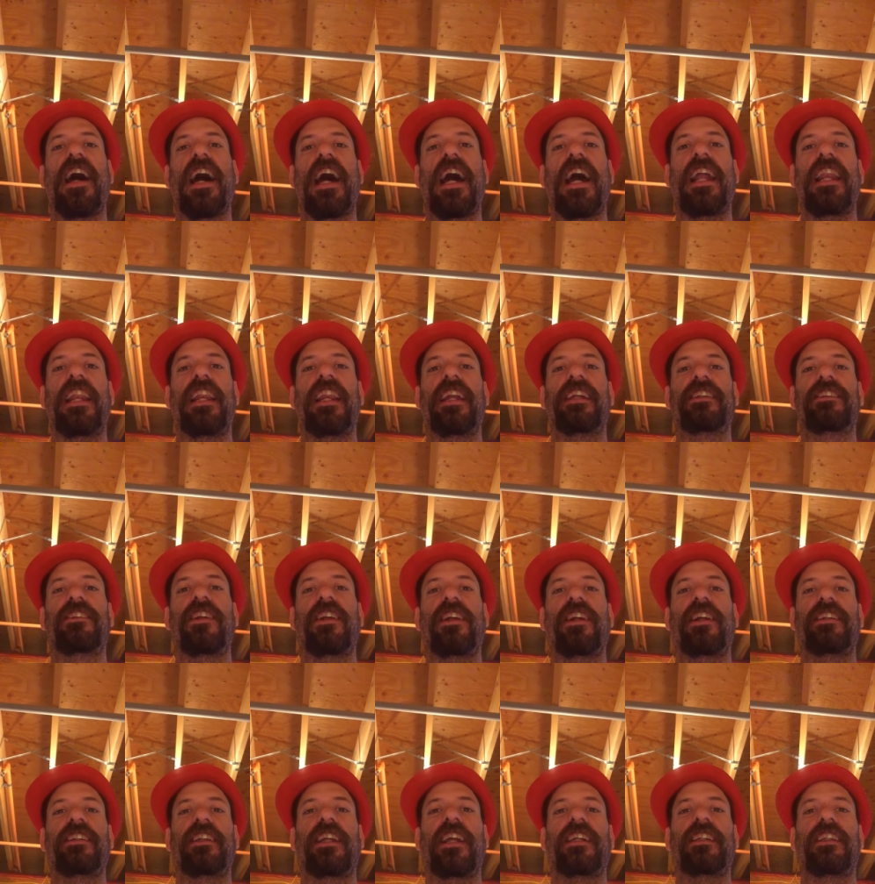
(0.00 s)
I did yesterday
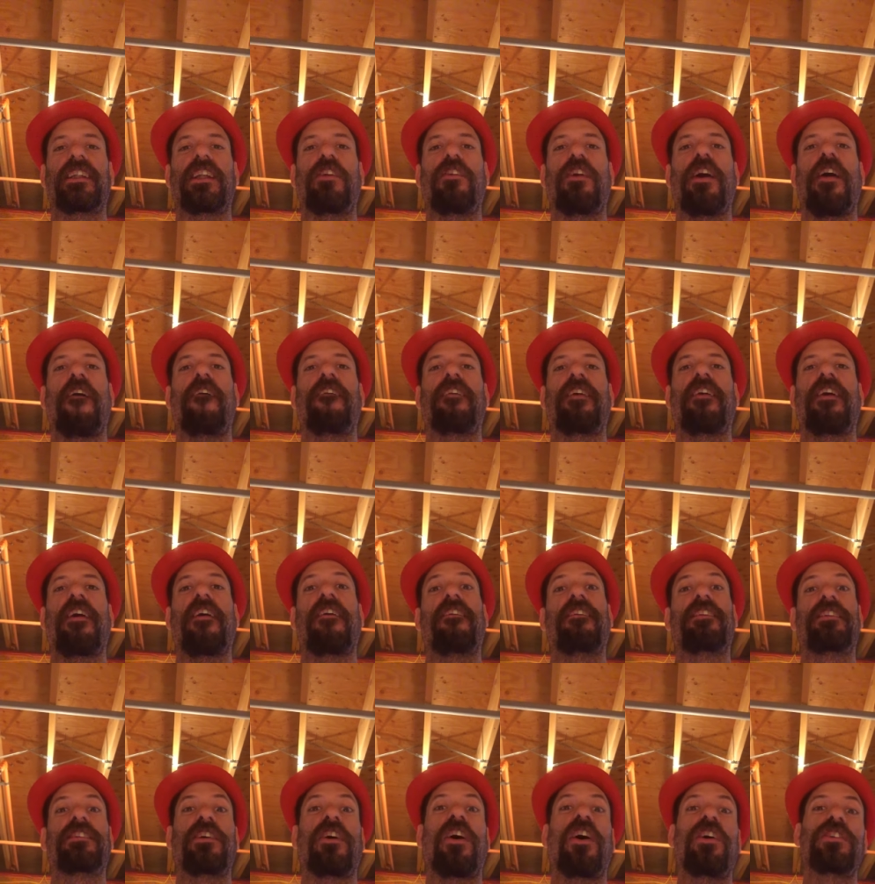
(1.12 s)
because he has a new album out,
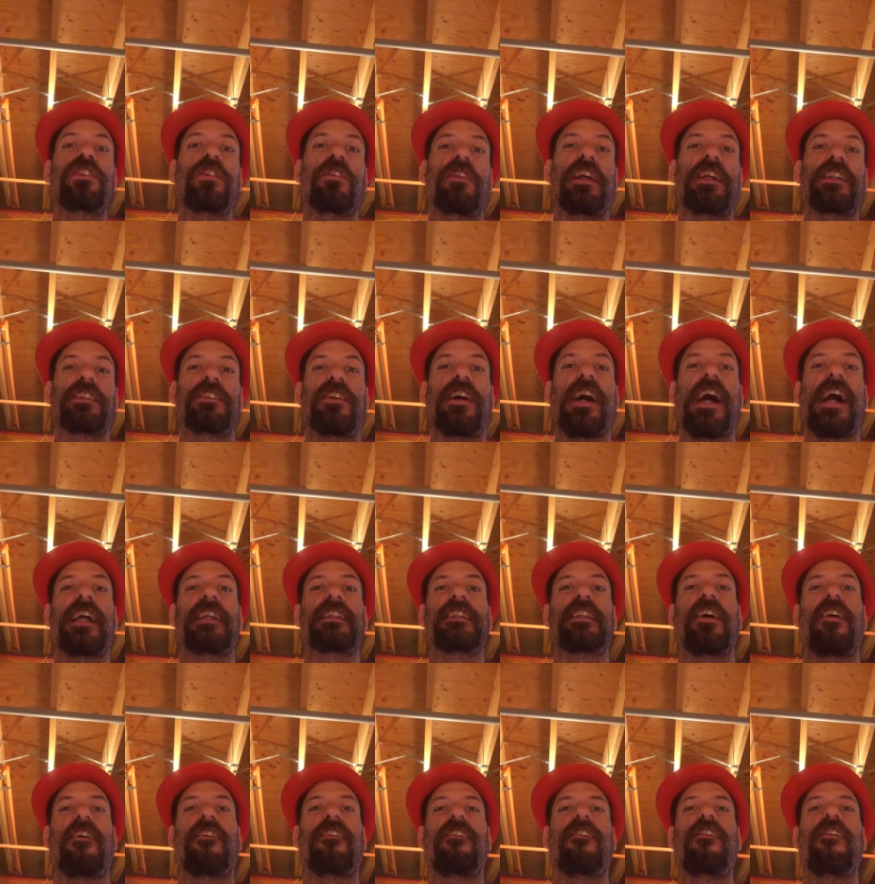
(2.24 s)
which will also be his last
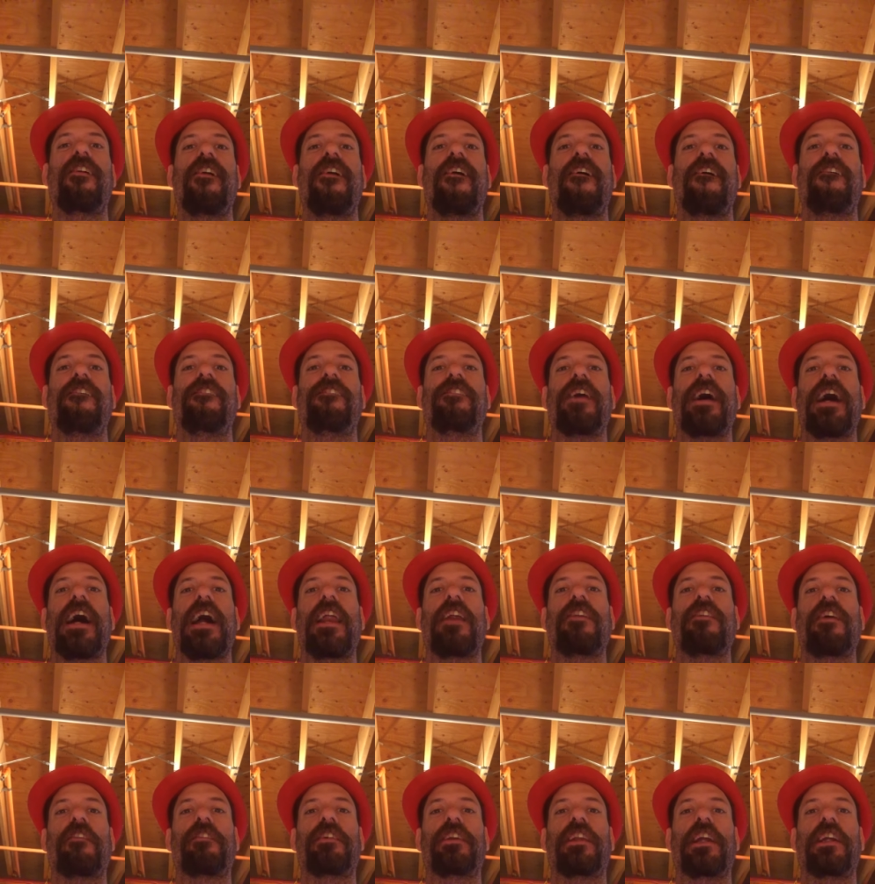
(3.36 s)
album, Bad
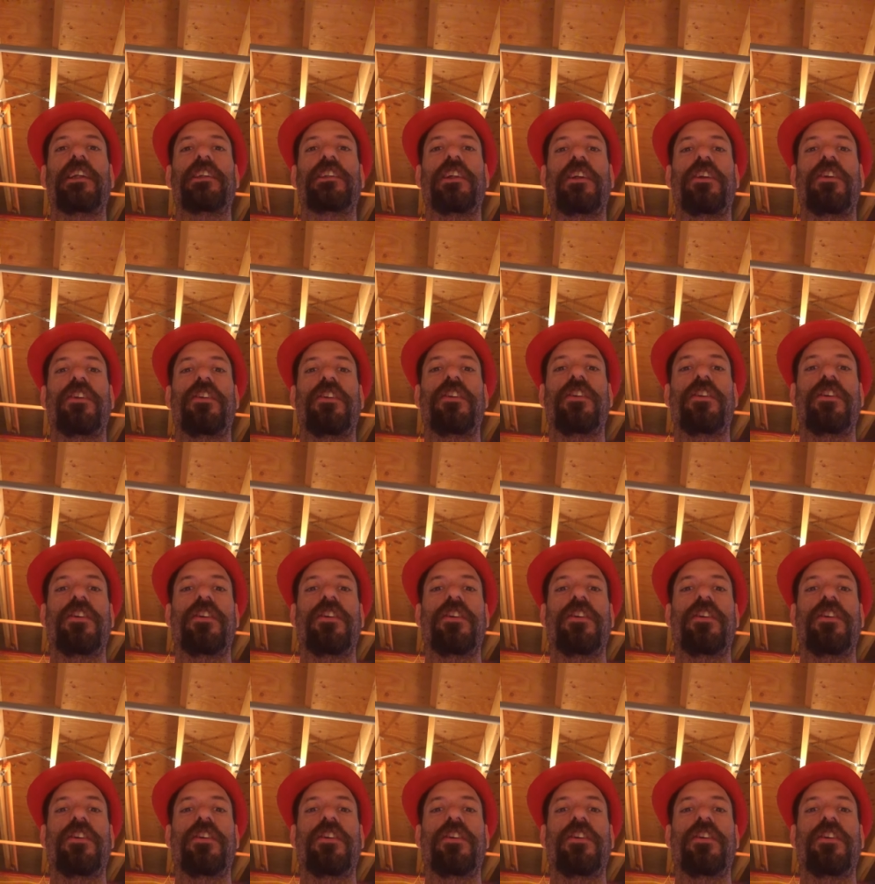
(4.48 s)
Reputation.